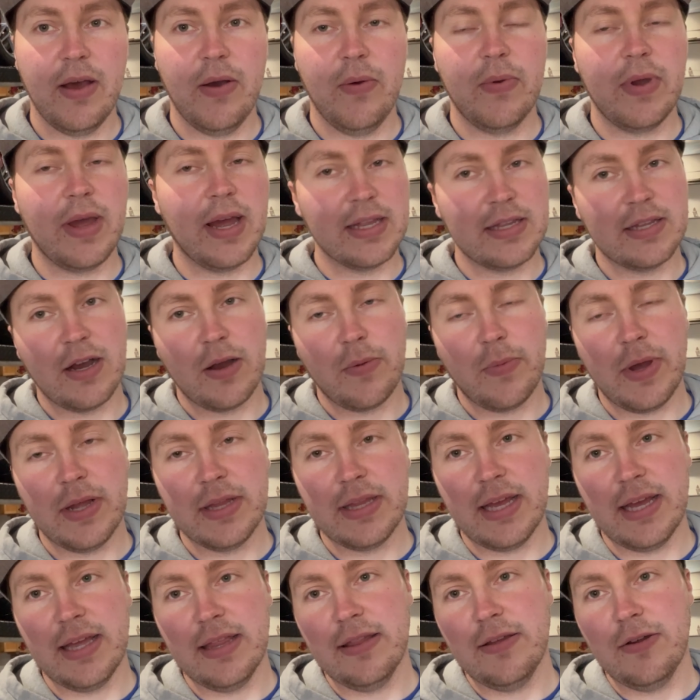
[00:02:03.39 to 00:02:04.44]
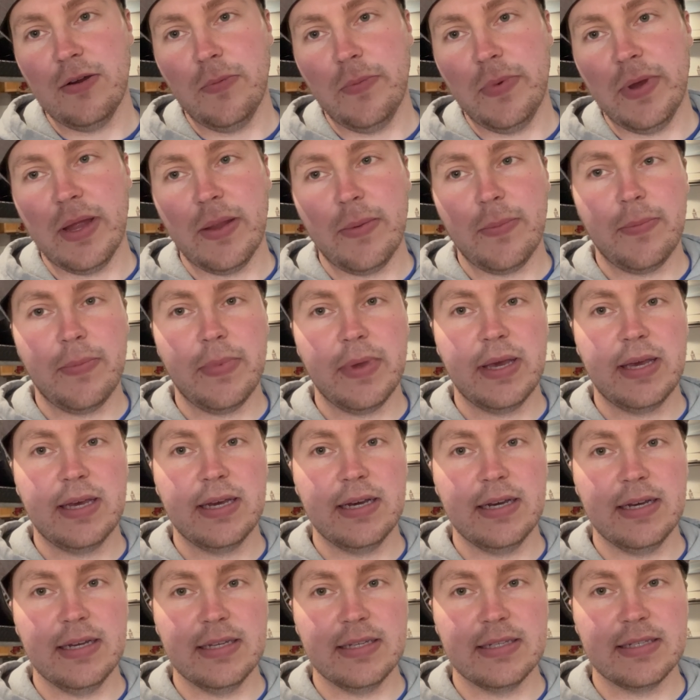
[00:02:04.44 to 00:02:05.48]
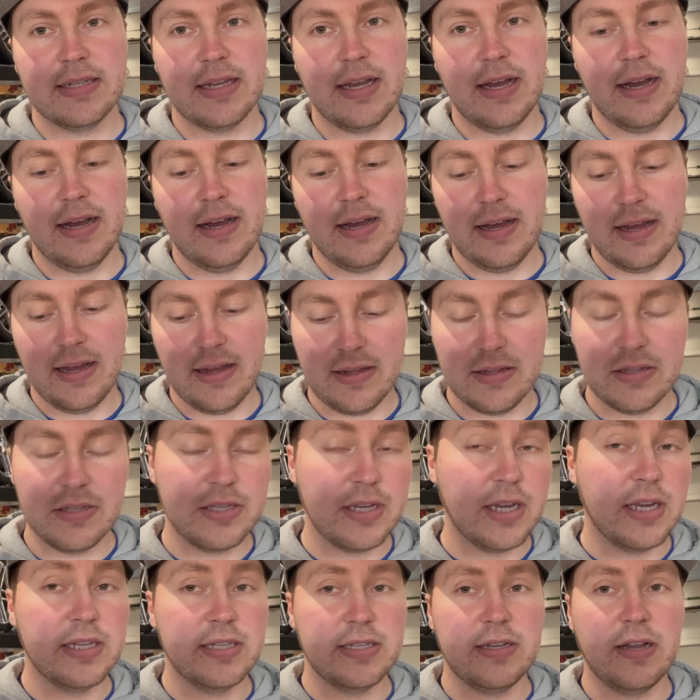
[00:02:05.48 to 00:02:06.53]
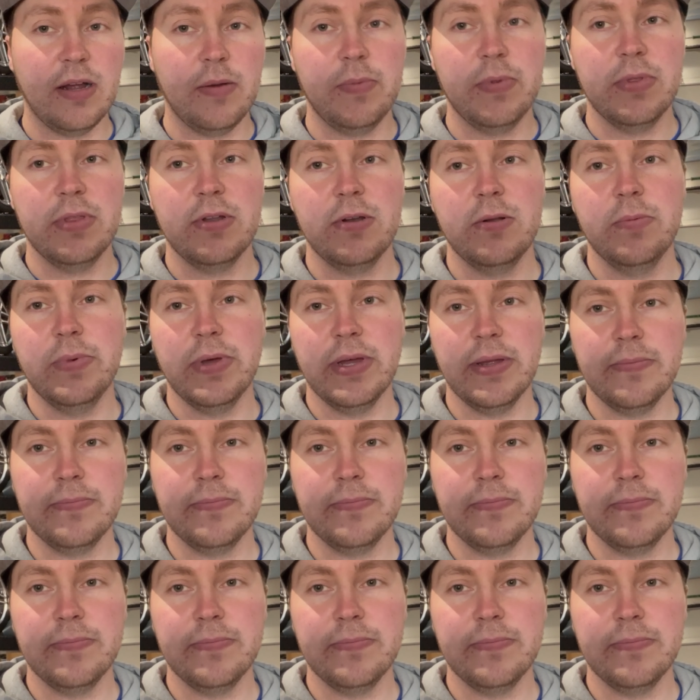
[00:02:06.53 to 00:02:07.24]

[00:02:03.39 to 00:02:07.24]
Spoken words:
we got to talk about that a little bit because changed it up a little bit.